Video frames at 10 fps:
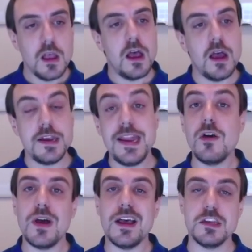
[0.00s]

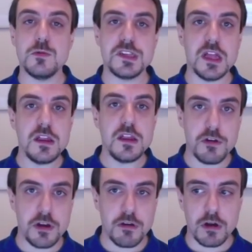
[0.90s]
Now, as I was telling you
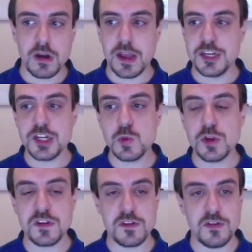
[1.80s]
earlier on, I just
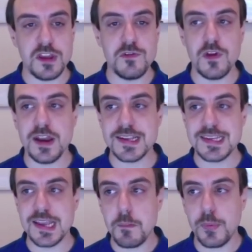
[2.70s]
wanted to give you an
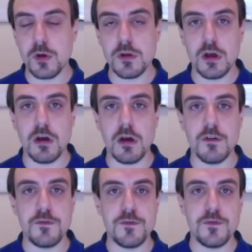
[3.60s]
example
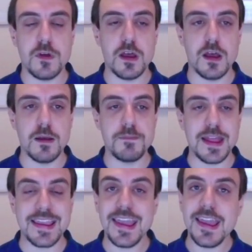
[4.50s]
of
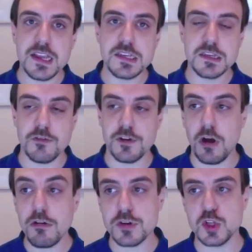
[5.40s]
a case or a
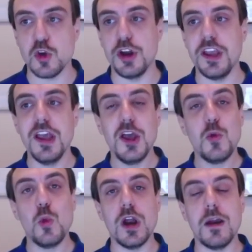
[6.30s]
horror story
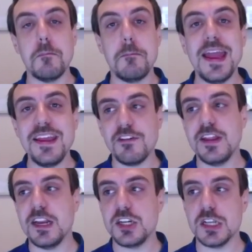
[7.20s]
where many
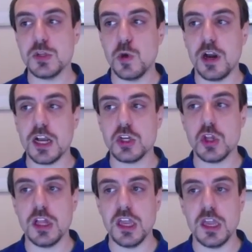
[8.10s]
credentials were
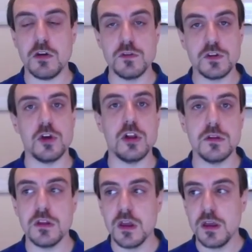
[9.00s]
actually
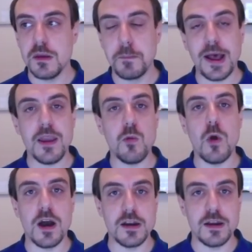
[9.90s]
controlled by
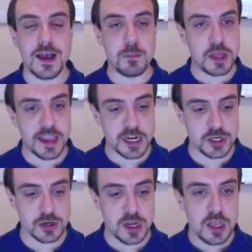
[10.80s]
one
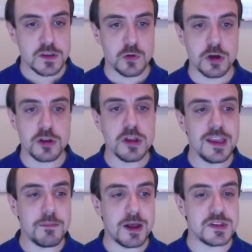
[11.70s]
application. So we're
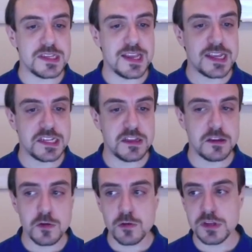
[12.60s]
talking about
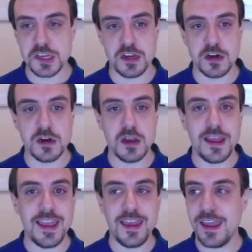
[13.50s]
CI/CD tools here,
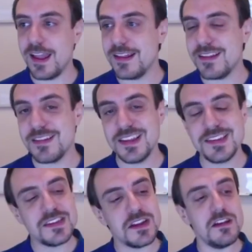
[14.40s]
and
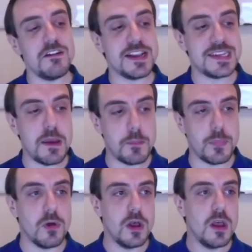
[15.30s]
this is a clear
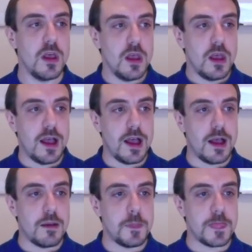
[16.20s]
example.
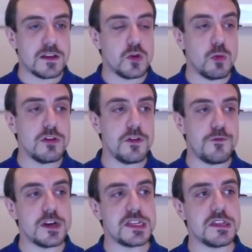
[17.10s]
So one of
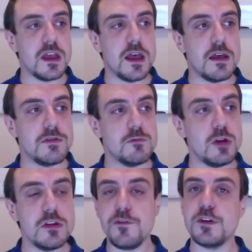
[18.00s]

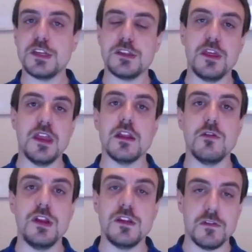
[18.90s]
the first thing that
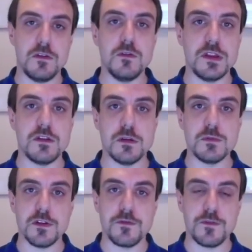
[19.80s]
you need to do in
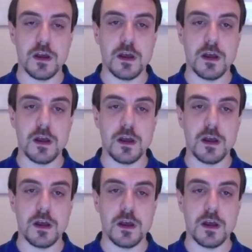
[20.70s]
terms of